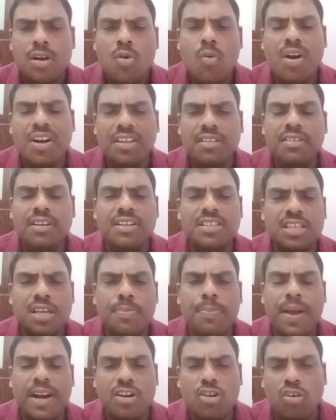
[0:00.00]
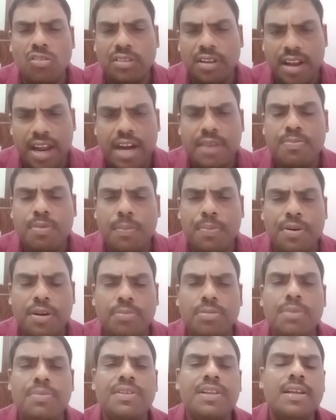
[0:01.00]
What is its effect on the net profit
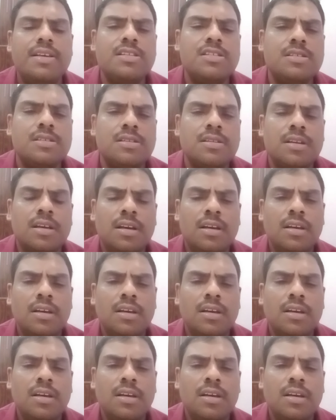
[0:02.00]
of the business?